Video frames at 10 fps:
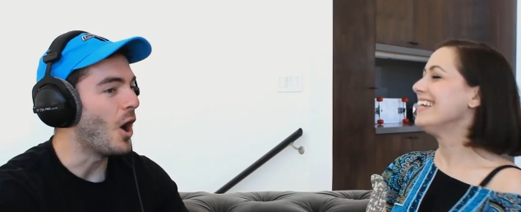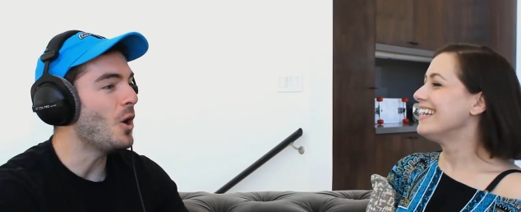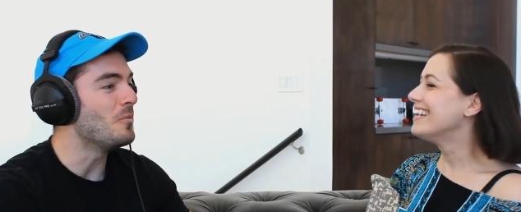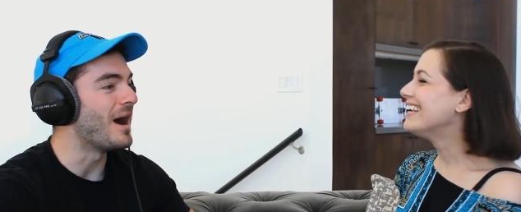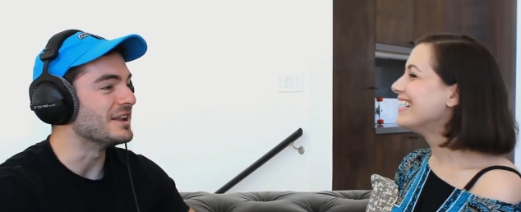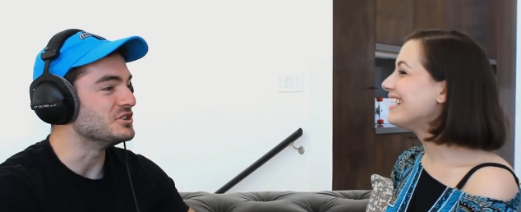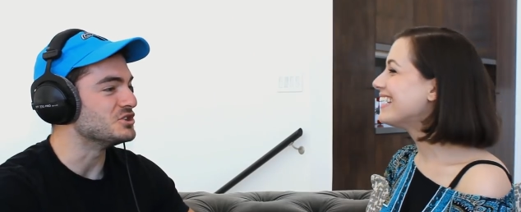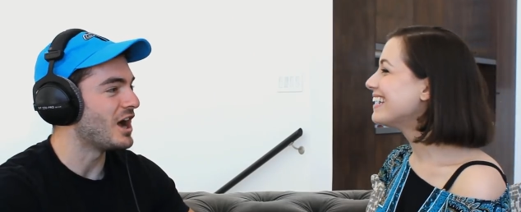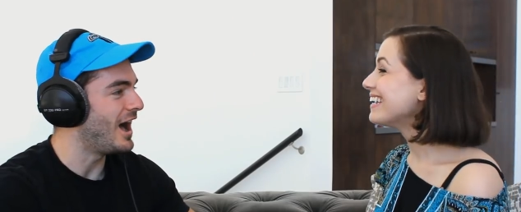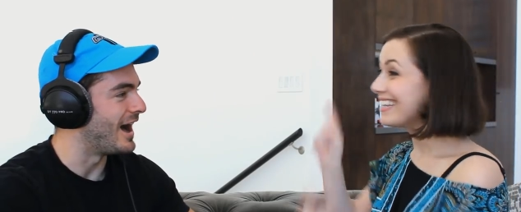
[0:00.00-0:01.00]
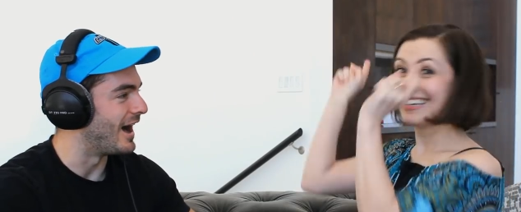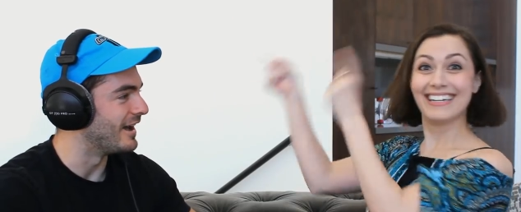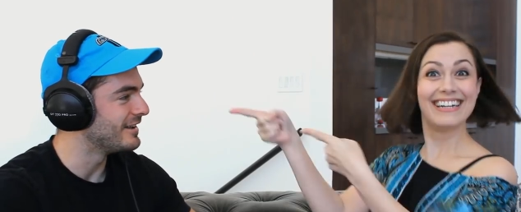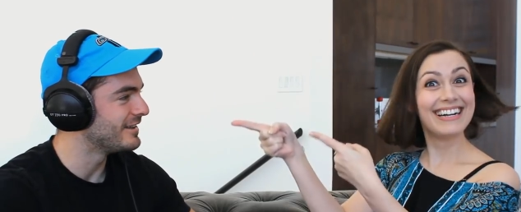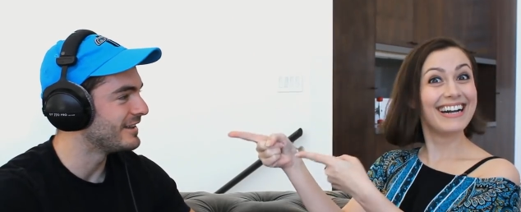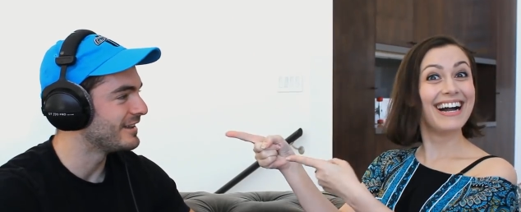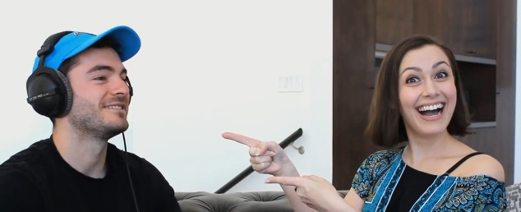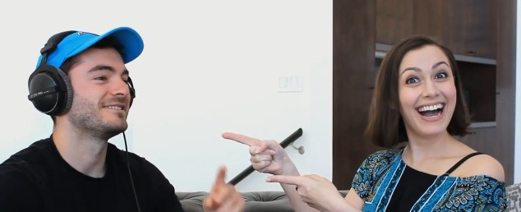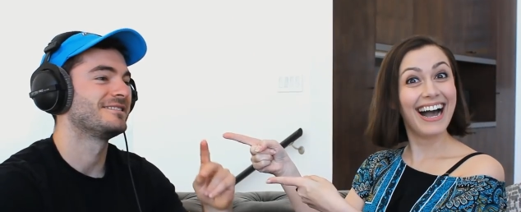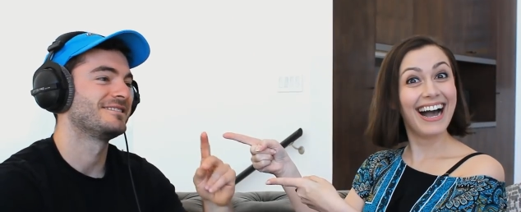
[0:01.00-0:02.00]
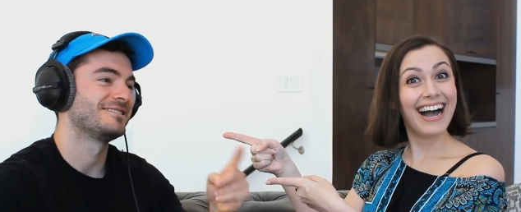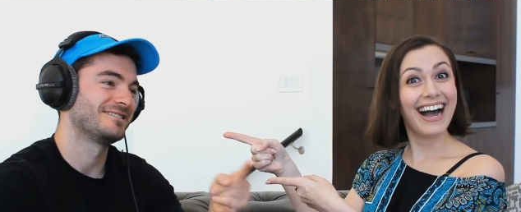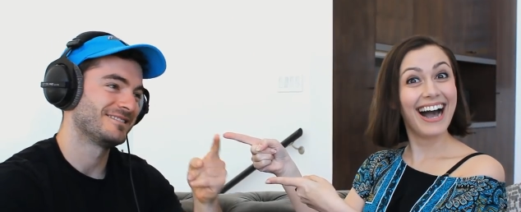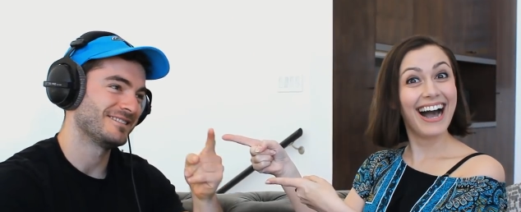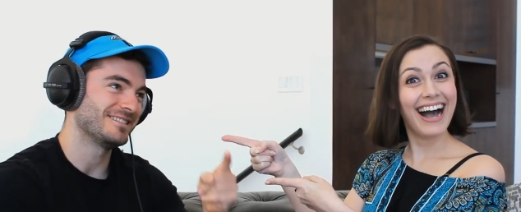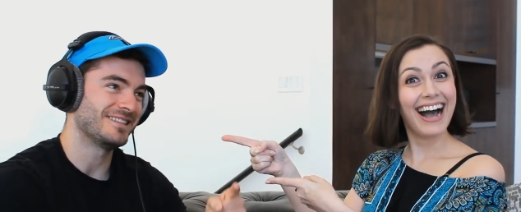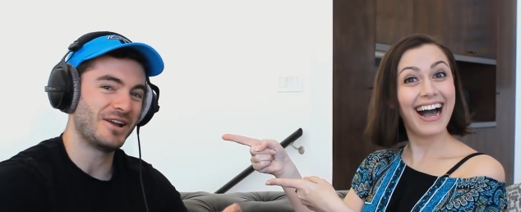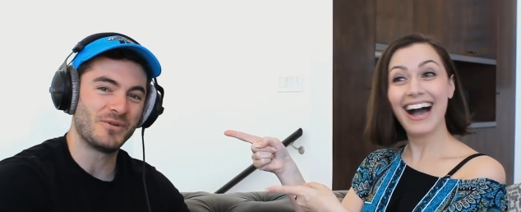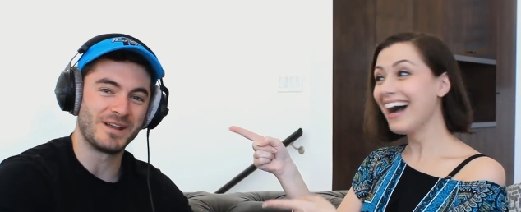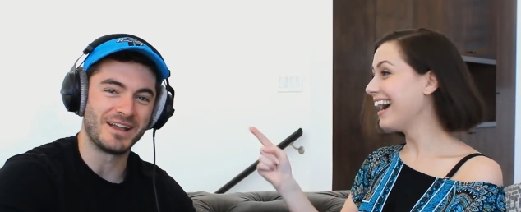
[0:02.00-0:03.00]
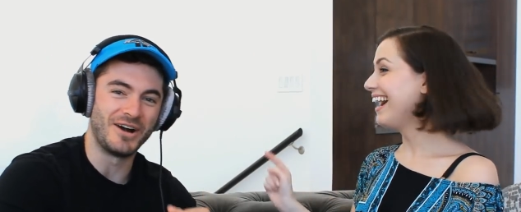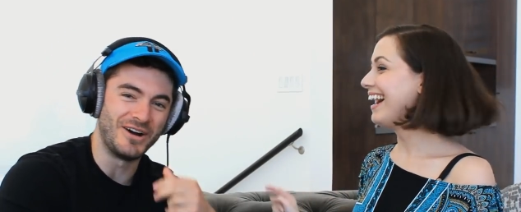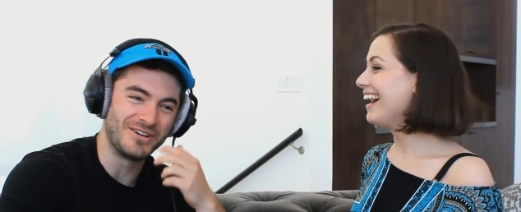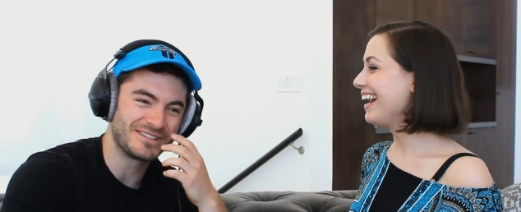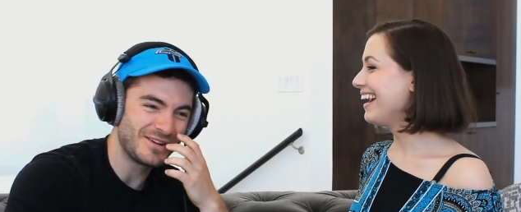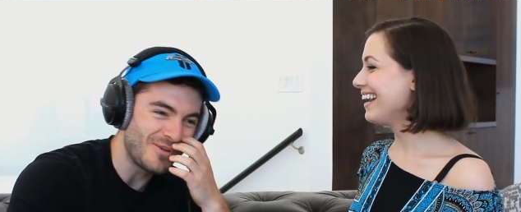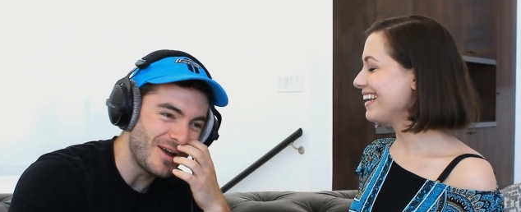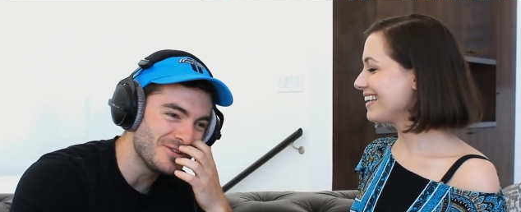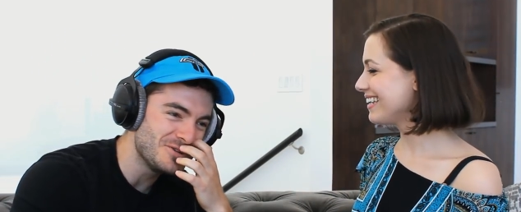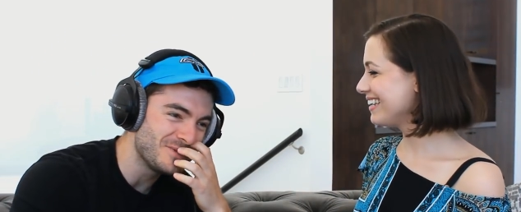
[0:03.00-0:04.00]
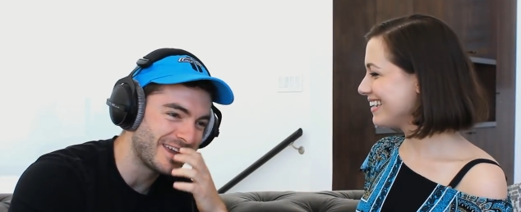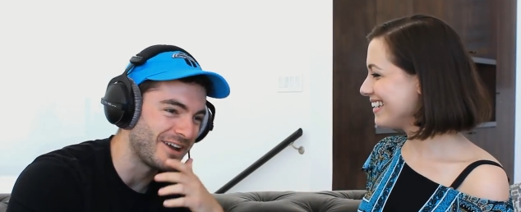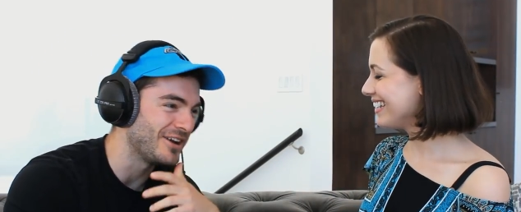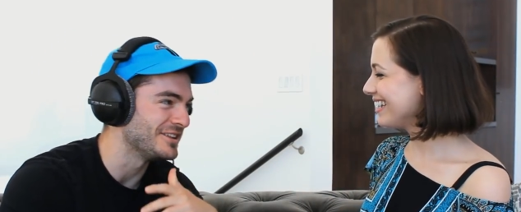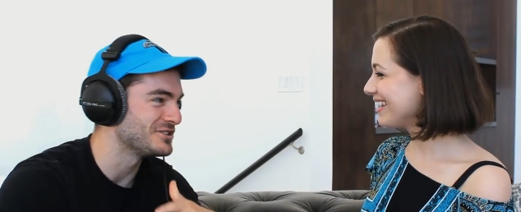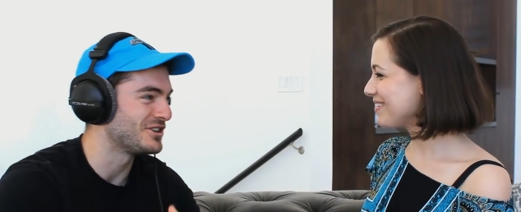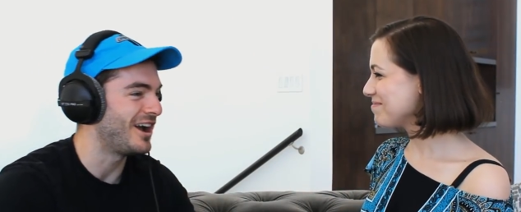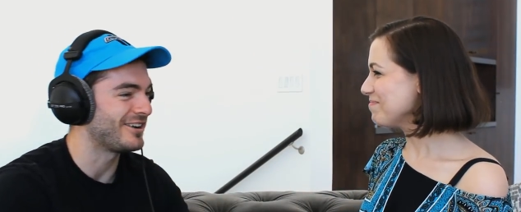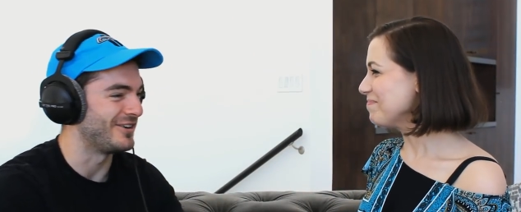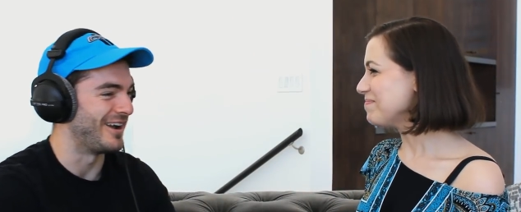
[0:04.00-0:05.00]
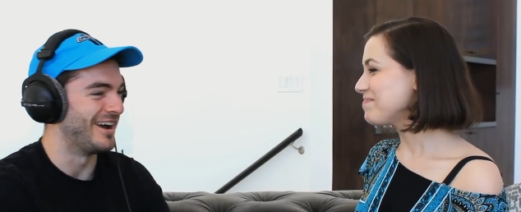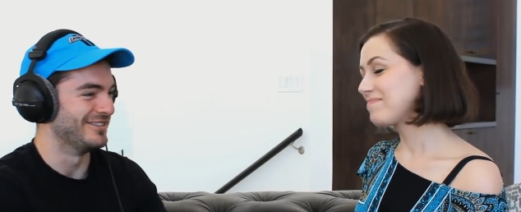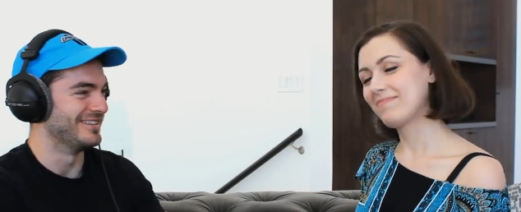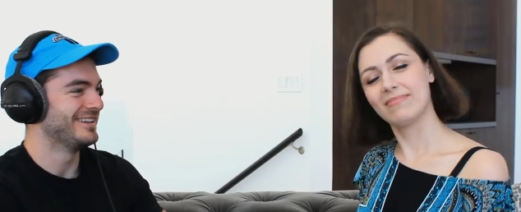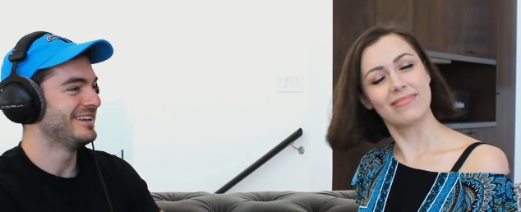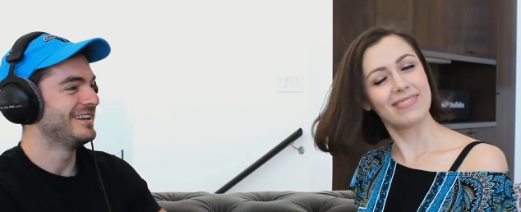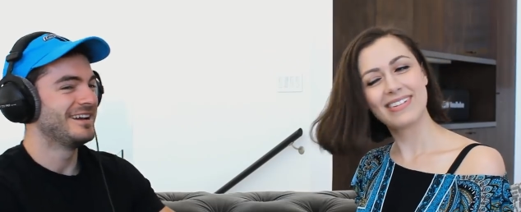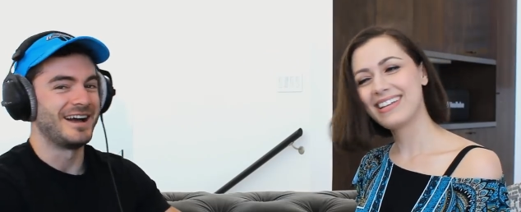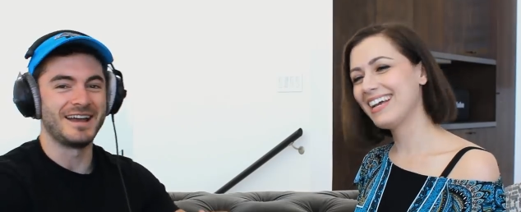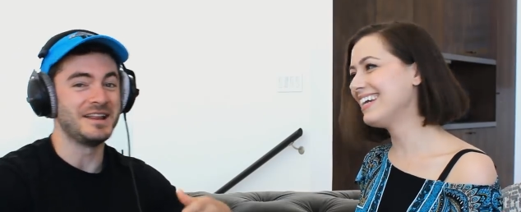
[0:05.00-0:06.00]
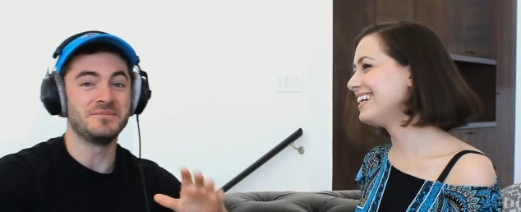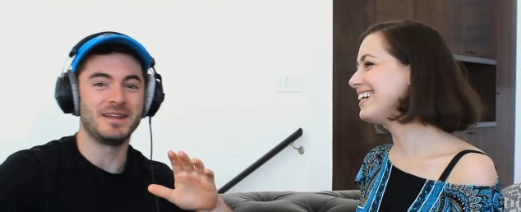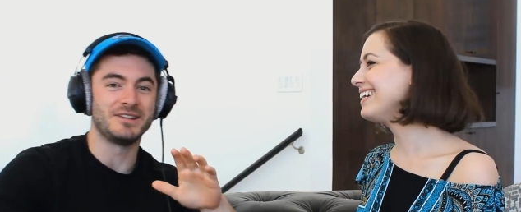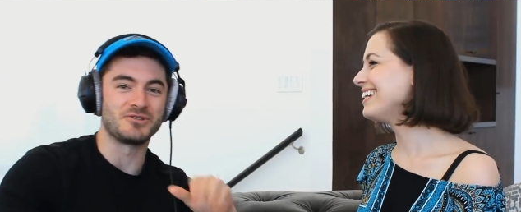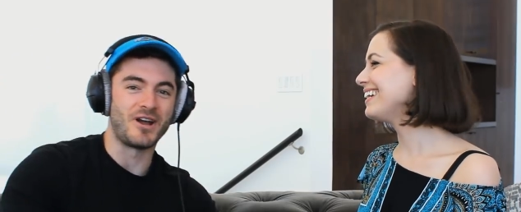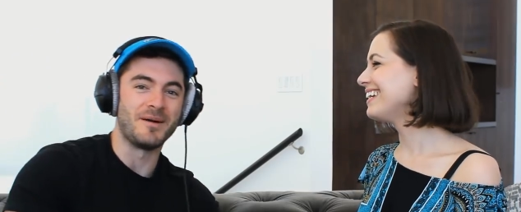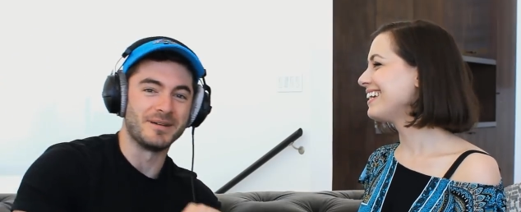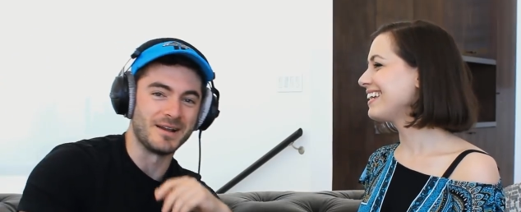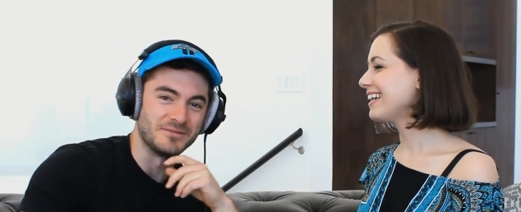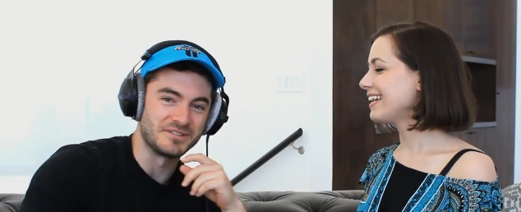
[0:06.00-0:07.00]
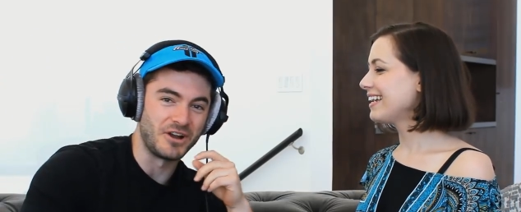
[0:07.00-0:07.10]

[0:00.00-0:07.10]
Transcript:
Speaker 1: Oh, my jaw. There we go. I was like, why would you be carrying chalk around? I didn't mean to drop it, I'm